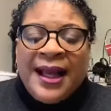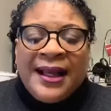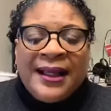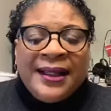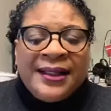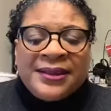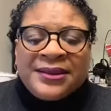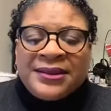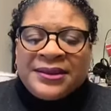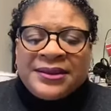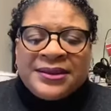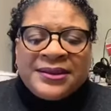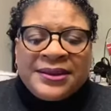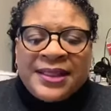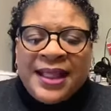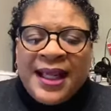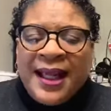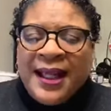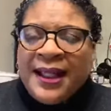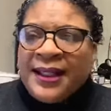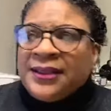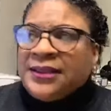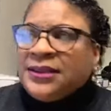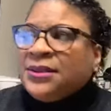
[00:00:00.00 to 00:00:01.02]
It's
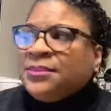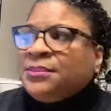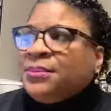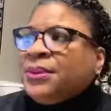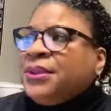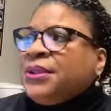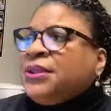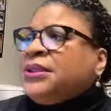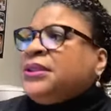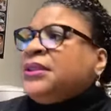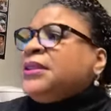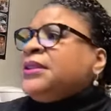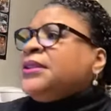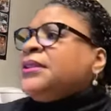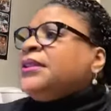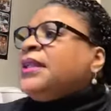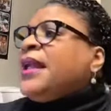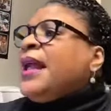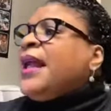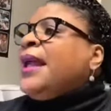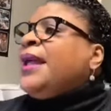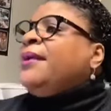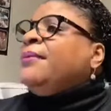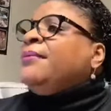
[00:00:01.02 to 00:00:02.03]
sad to be just
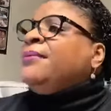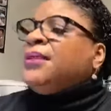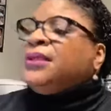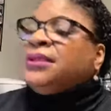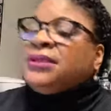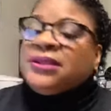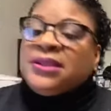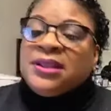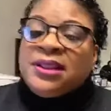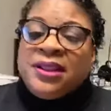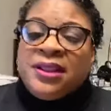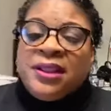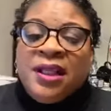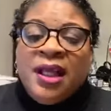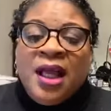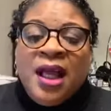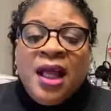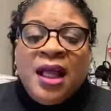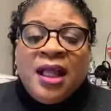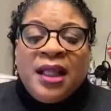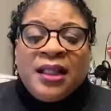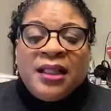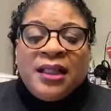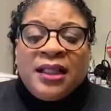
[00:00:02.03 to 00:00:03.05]
aimlessly
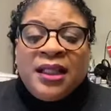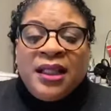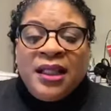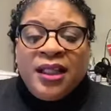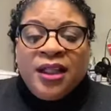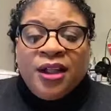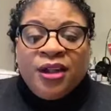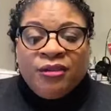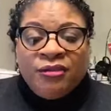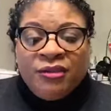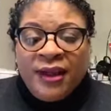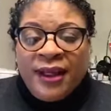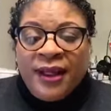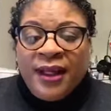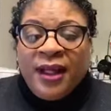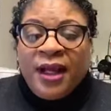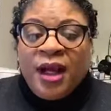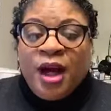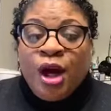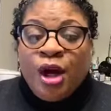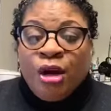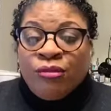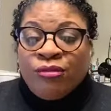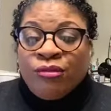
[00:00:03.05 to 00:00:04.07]

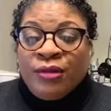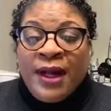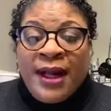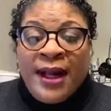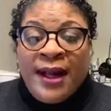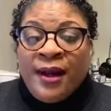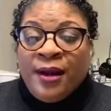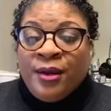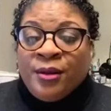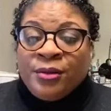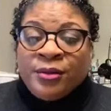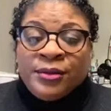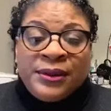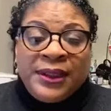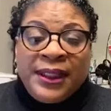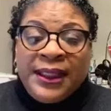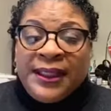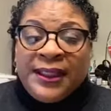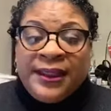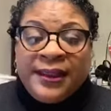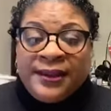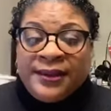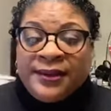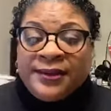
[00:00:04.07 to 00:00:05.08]
lingering around
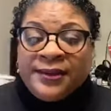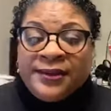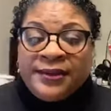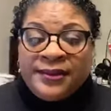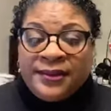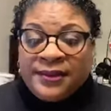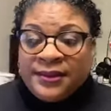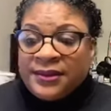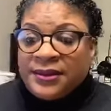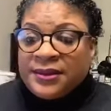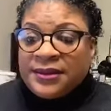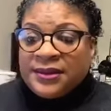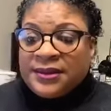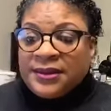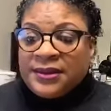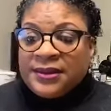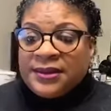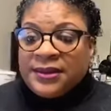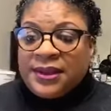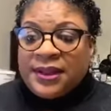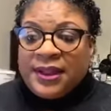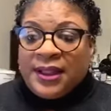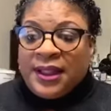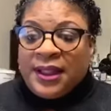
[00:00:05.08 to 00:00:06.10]
in
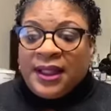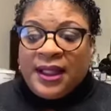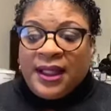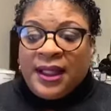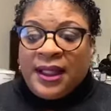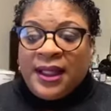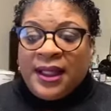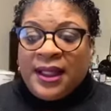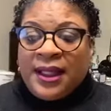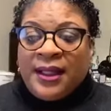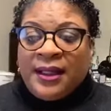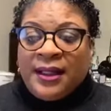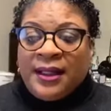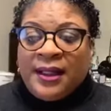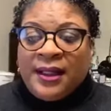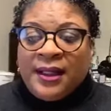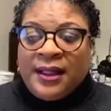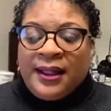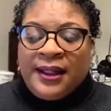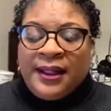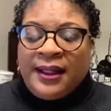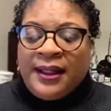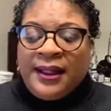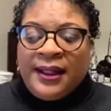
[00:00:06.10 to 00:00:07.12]
uh,
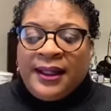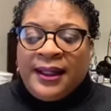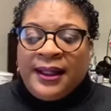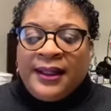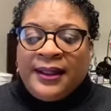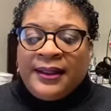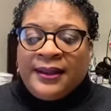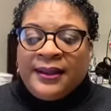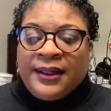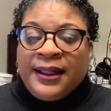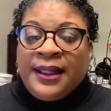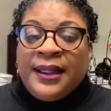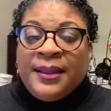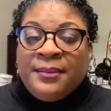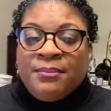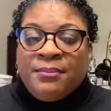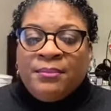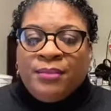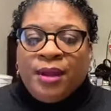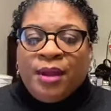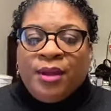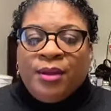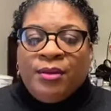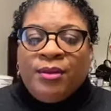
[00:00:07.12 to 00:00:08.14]
in
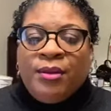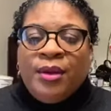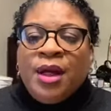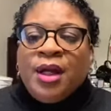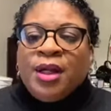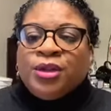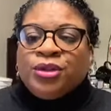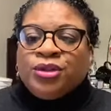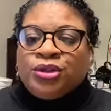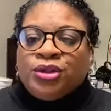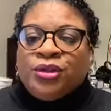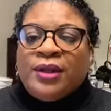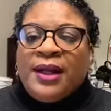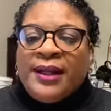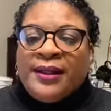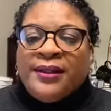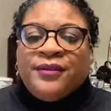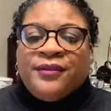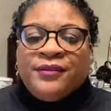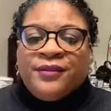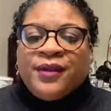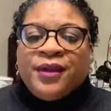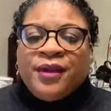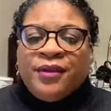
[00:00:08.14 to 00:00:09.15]
limbo, trying to
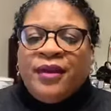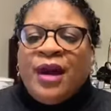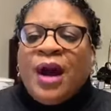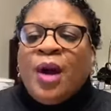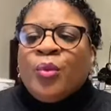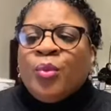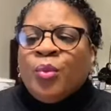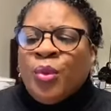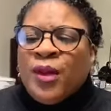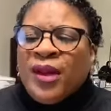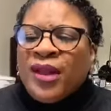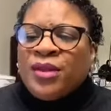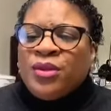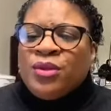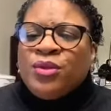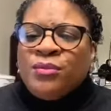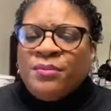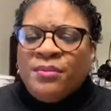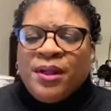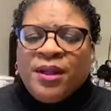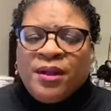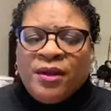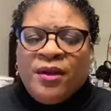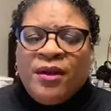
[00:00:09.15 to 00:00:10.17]
figure out where you
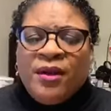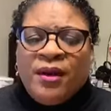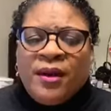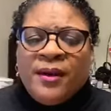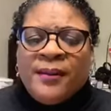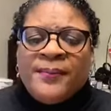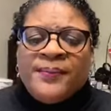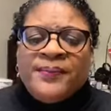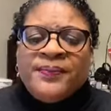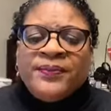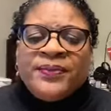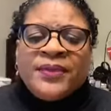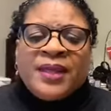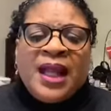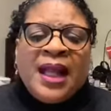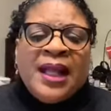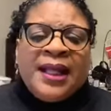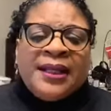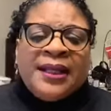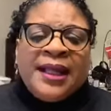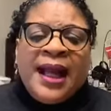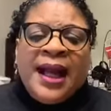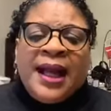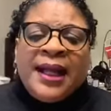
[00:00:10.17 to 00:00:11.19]
belong.
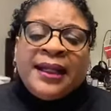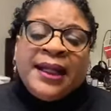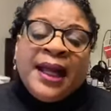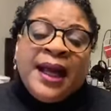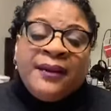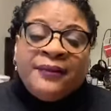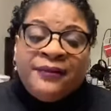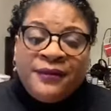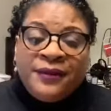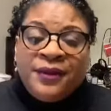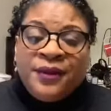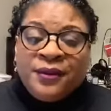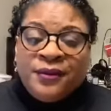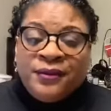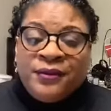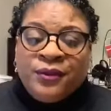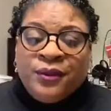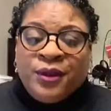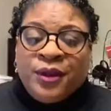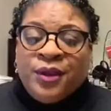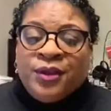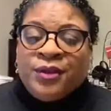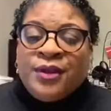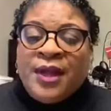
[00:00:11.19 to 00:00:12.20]
And and I feel
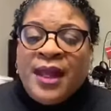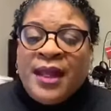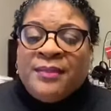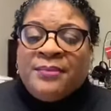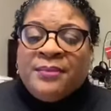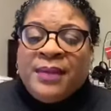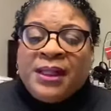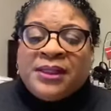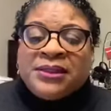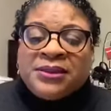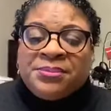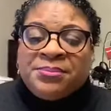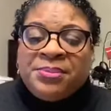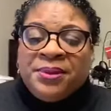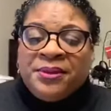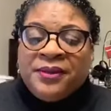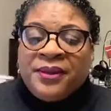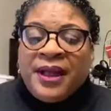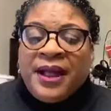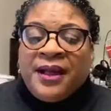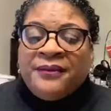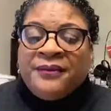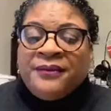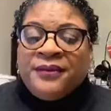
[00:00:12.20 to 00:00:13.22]
for you. In my
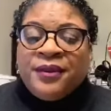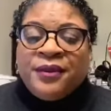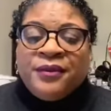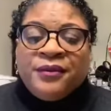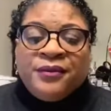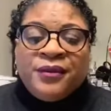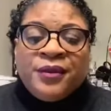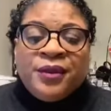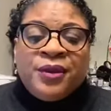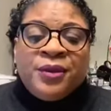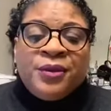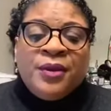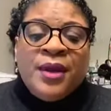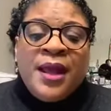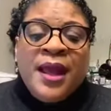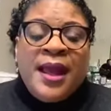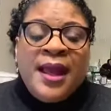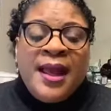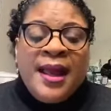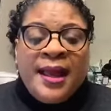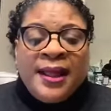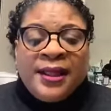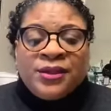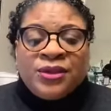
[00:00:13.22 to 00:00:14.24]
spirit, I feel for you.
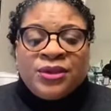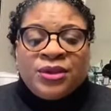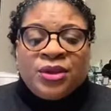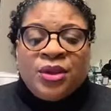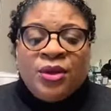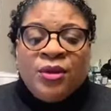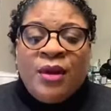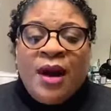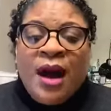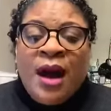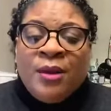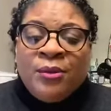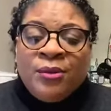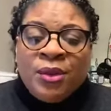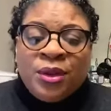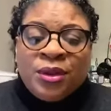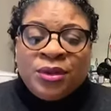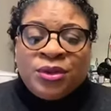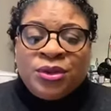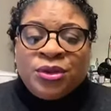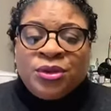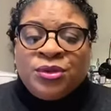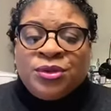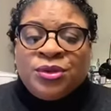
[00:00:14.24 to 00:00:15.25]
And so I
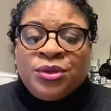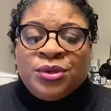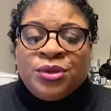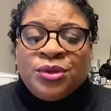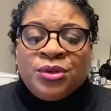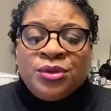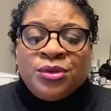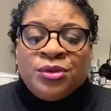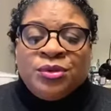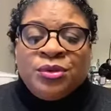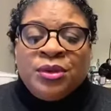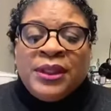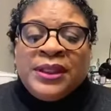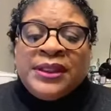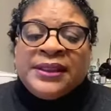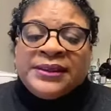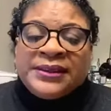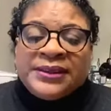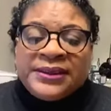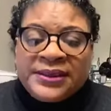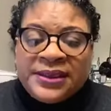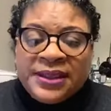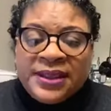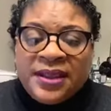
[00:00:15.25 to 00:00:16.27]
want you to
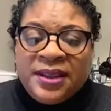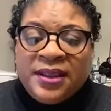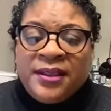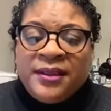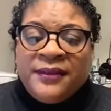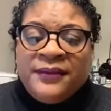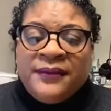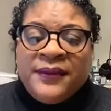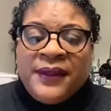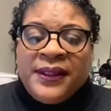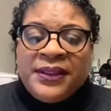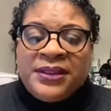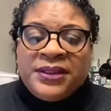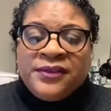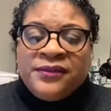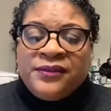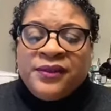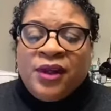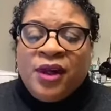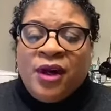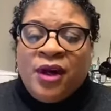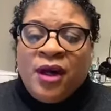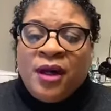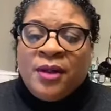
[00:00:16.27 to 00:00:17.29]
seek the face of
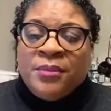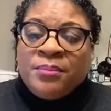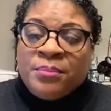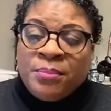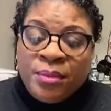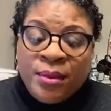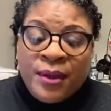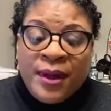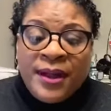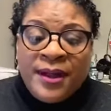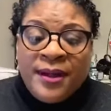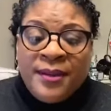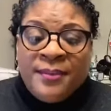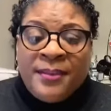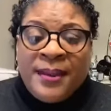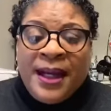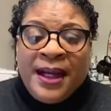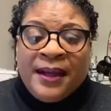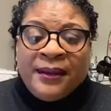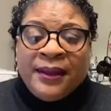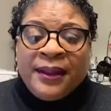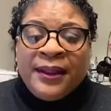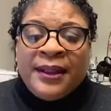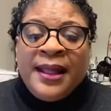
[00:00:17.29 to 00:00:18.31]
God, pray
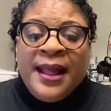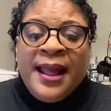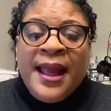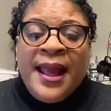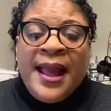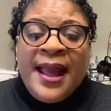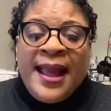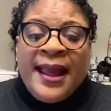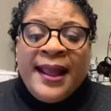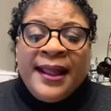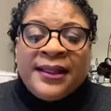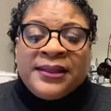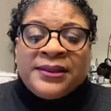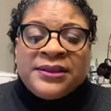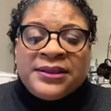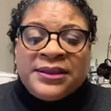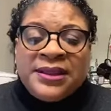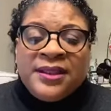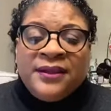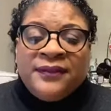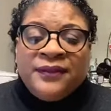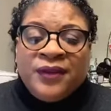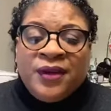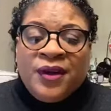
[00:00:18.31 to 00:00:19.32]
about it, and
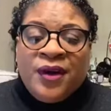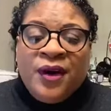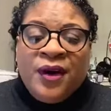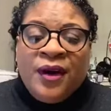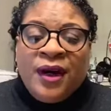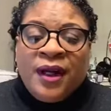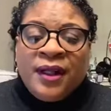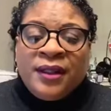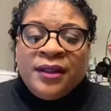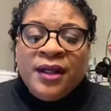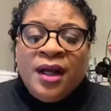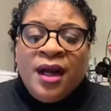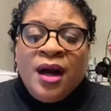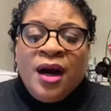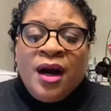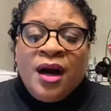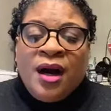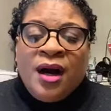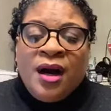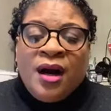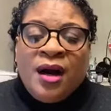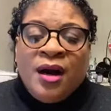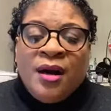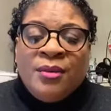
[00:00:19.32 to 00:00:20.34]
see if God
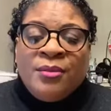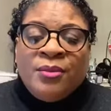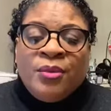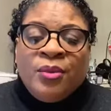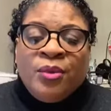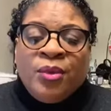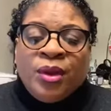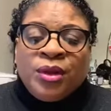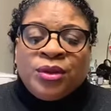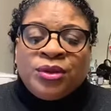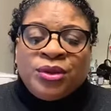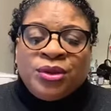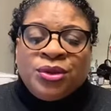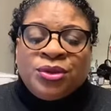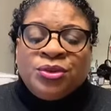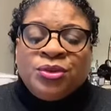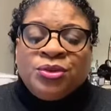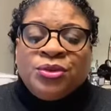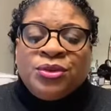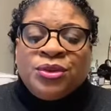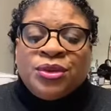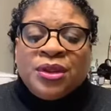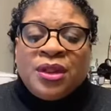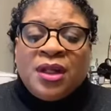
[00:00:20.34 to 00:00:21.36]
uh, wants
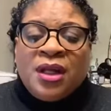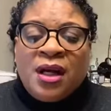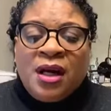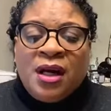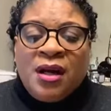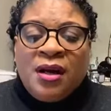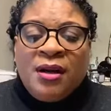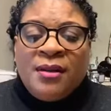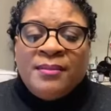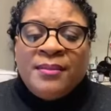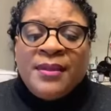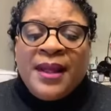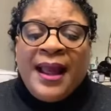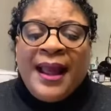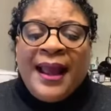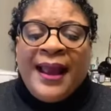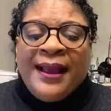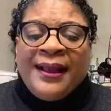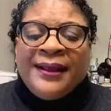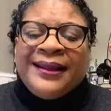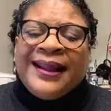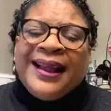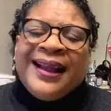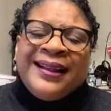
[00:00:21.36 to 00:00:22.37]
you to come.
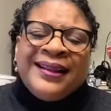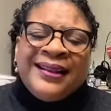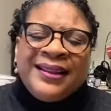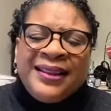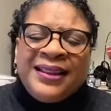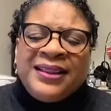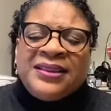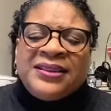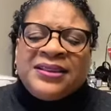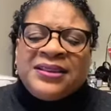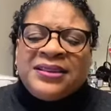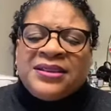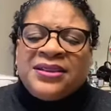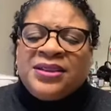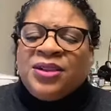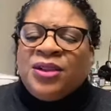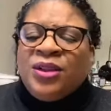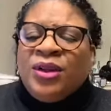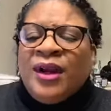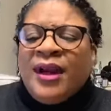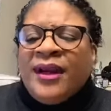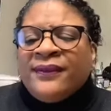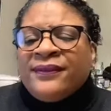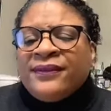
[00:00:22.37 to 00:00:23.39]
And at least you
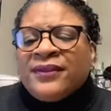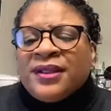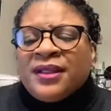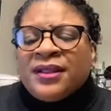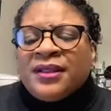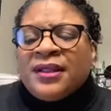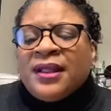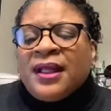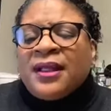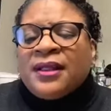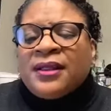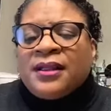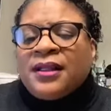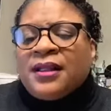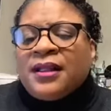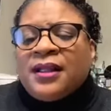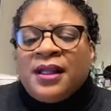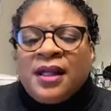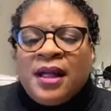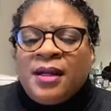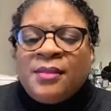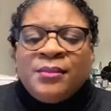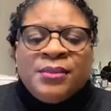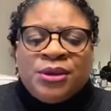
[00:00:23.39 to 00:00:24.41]
don't have to like
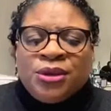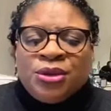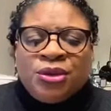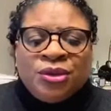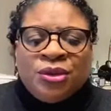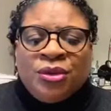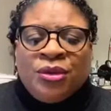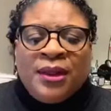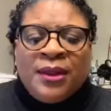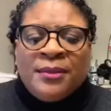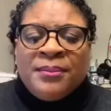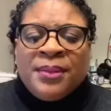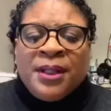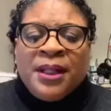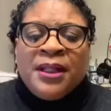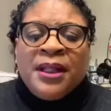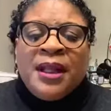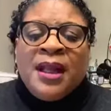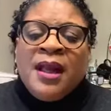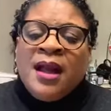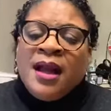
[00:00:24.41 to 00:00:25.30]
come and join. But